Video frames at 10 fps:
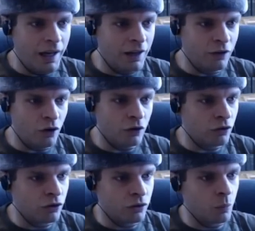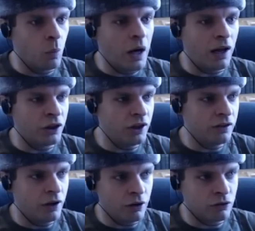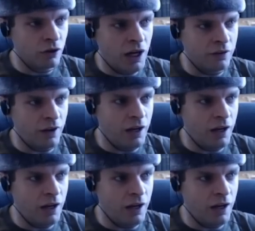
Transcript: And while this character has